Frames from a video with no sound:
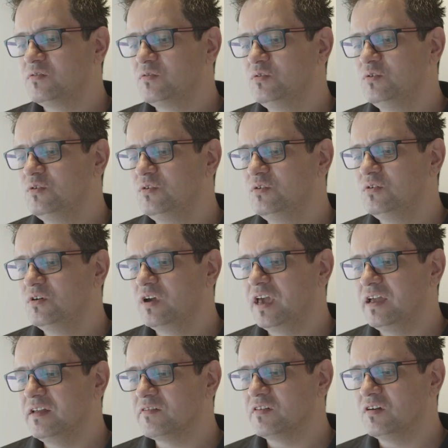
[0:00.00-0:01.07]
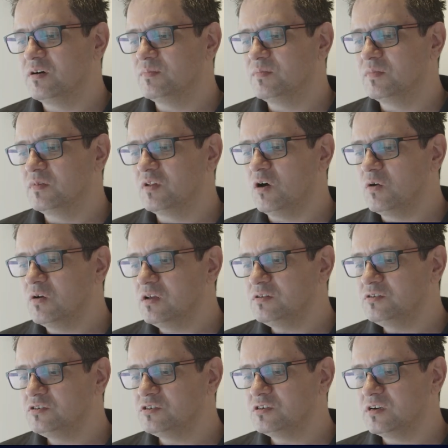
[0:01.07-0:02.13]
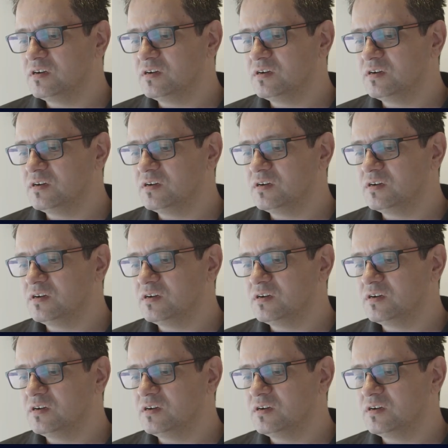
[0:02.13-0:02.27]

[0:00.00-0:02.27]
to gain some knowledge,